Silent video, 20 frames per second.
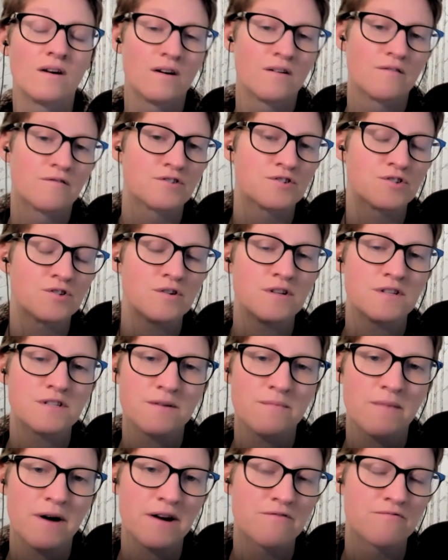For students
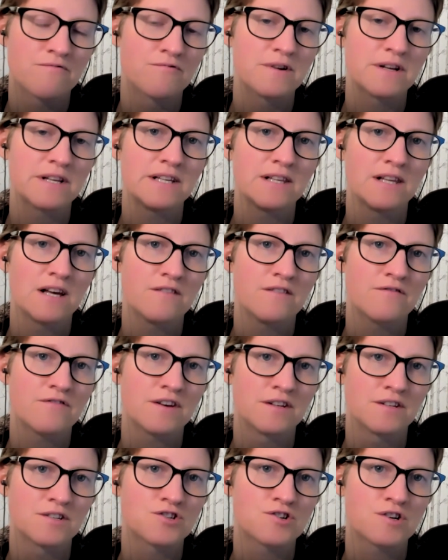that might really love
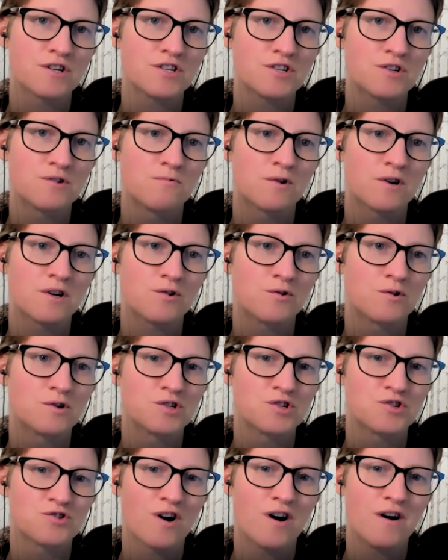illustration work or
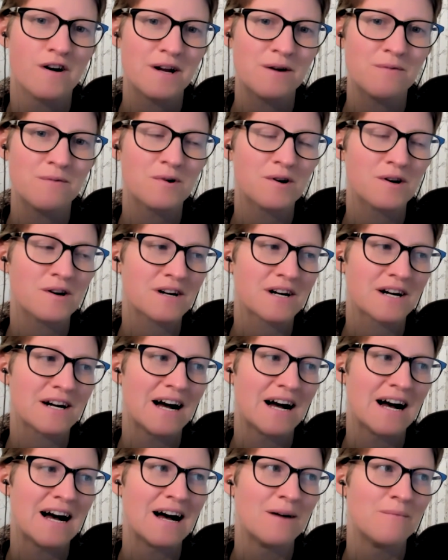drawing work,
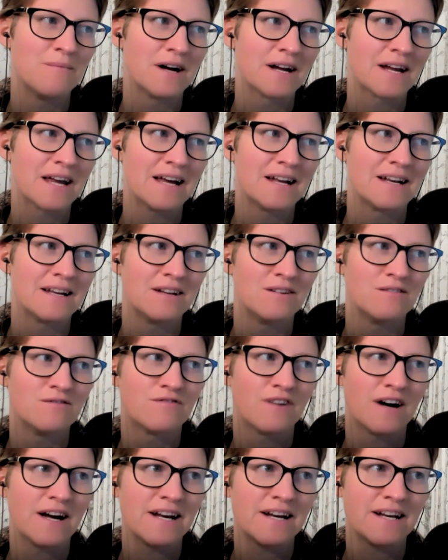um, again,
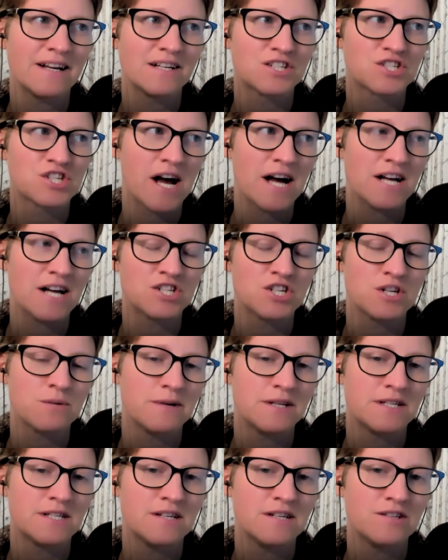inviting
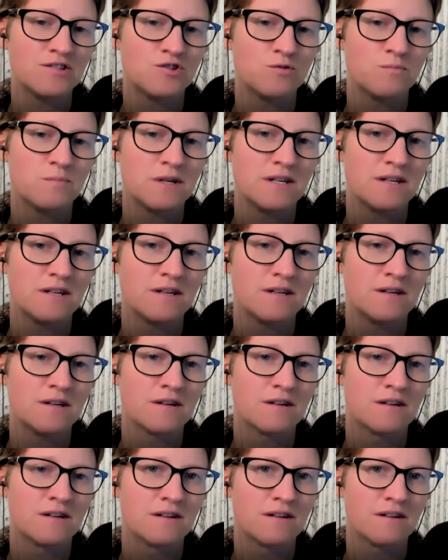ChatGPT to
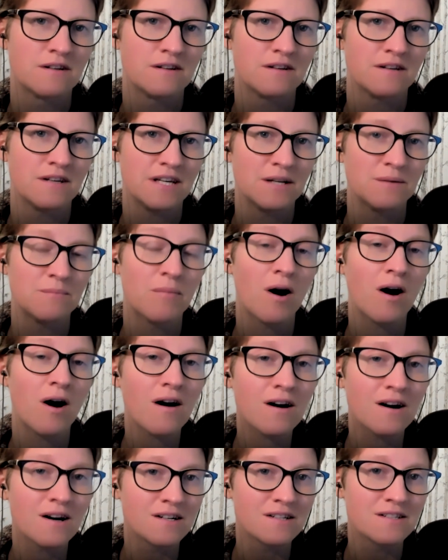be in
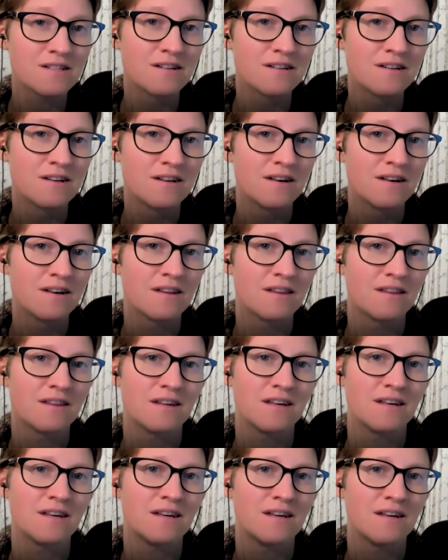part
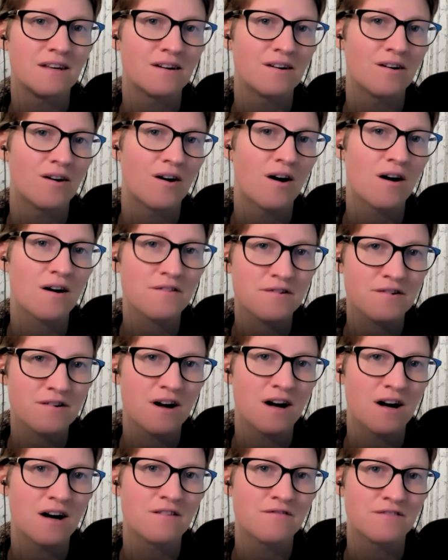the author
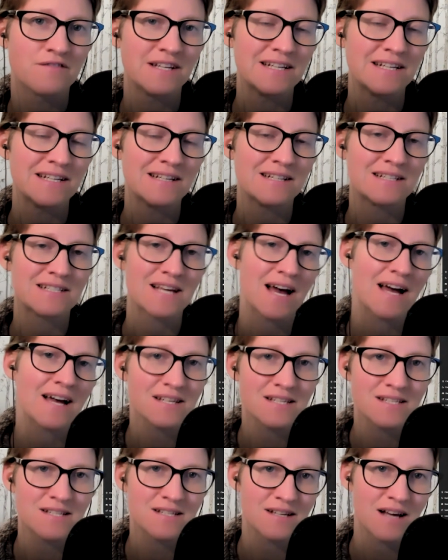of the
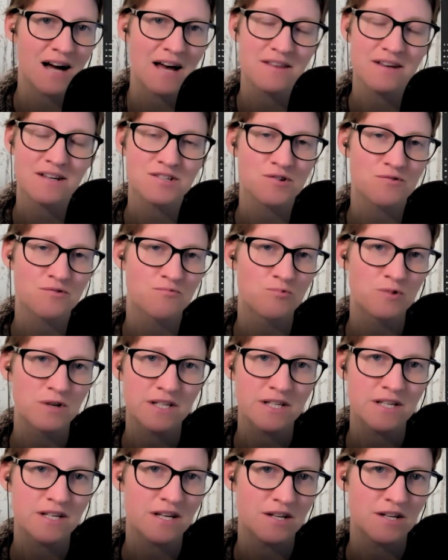text, I think is a
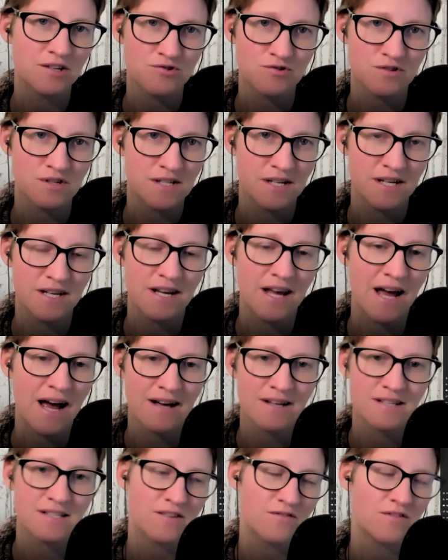really interesting
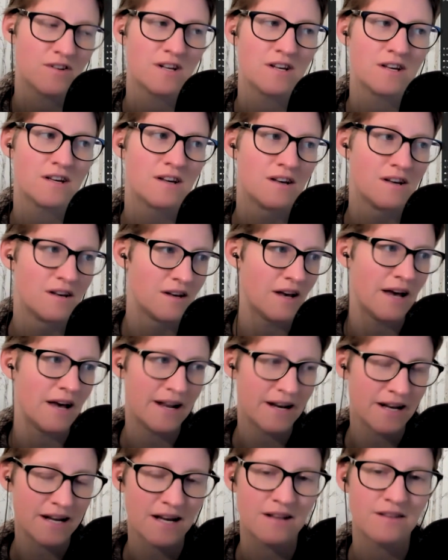activity.
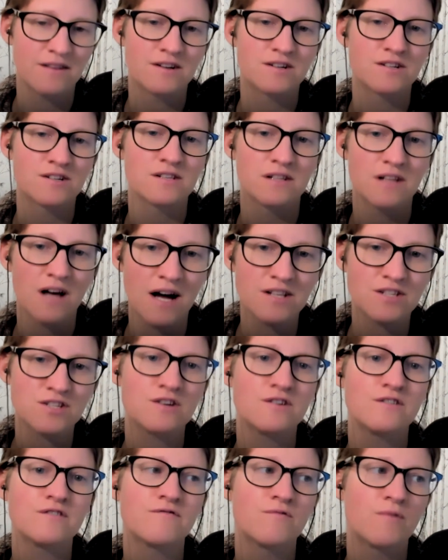And again, there's lots
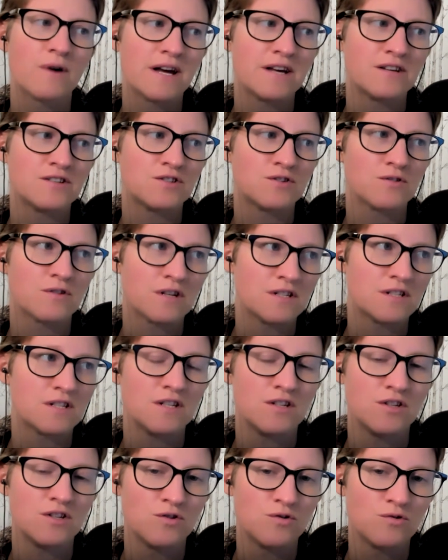of ways to
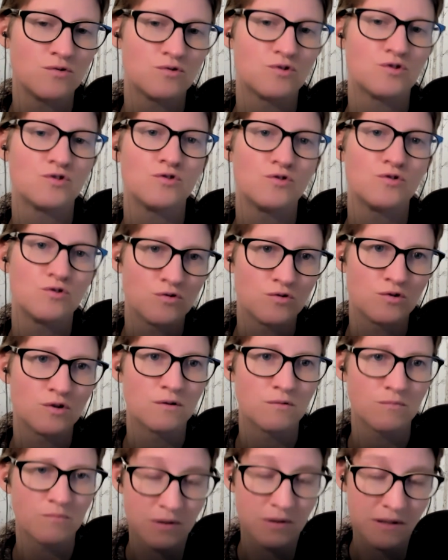continue to
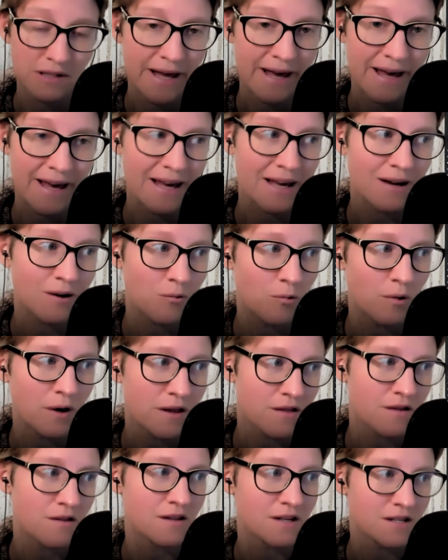play
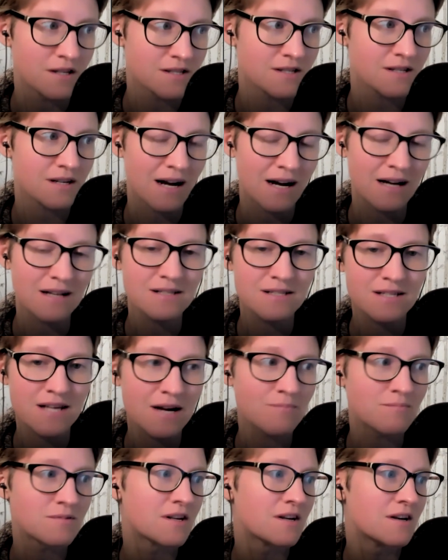with this
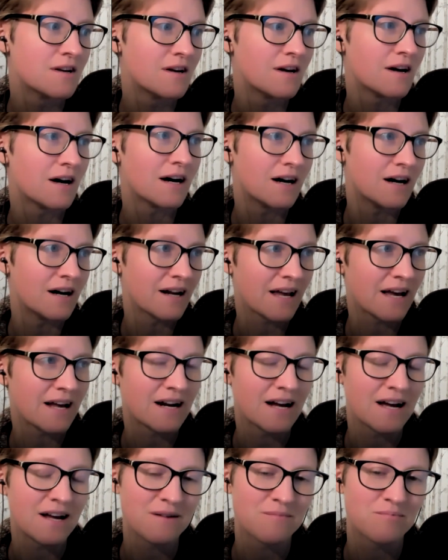concept. Uh, again,
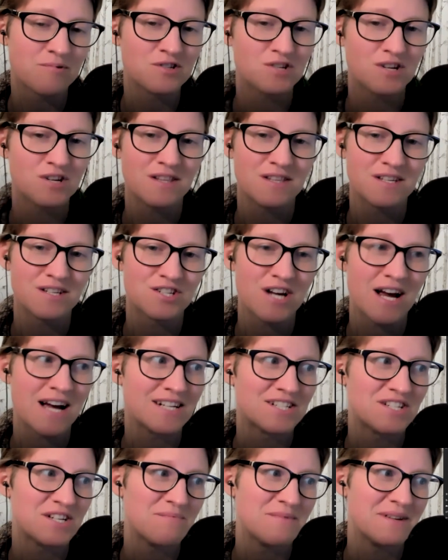I appreciate that
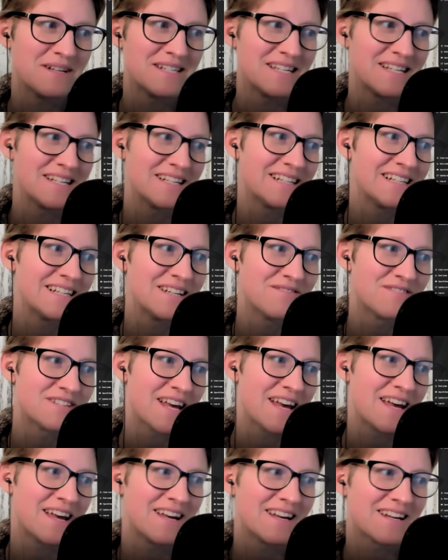ChatGPT leaves
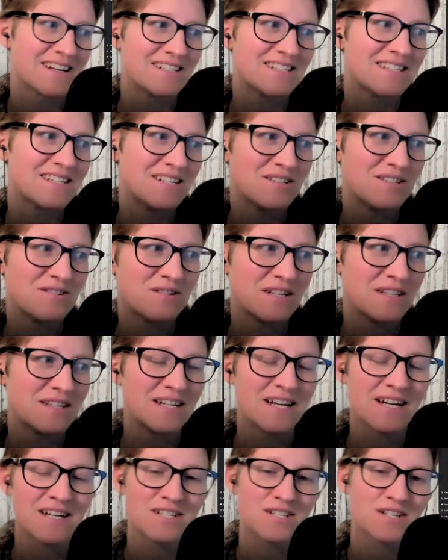a continued in the
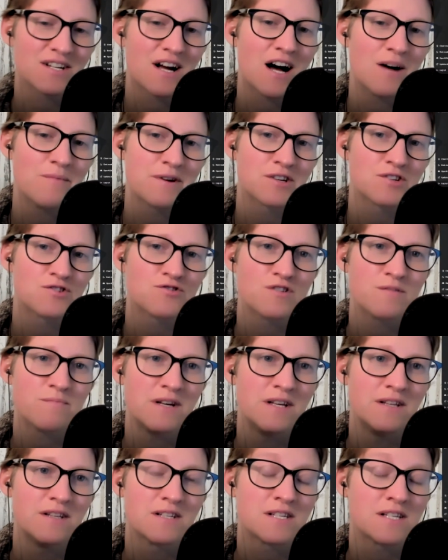next comic strip
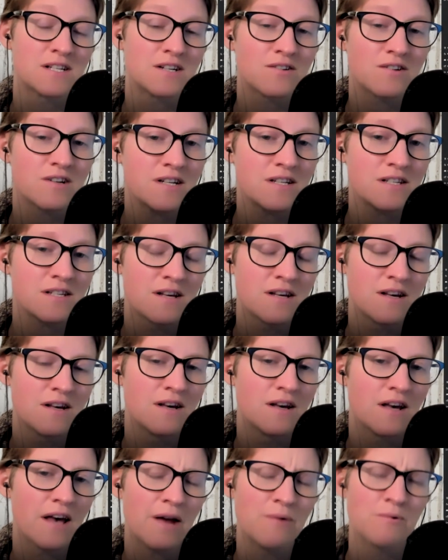in the series.
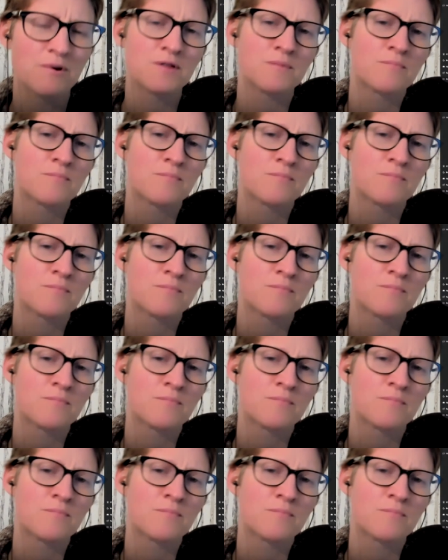And with a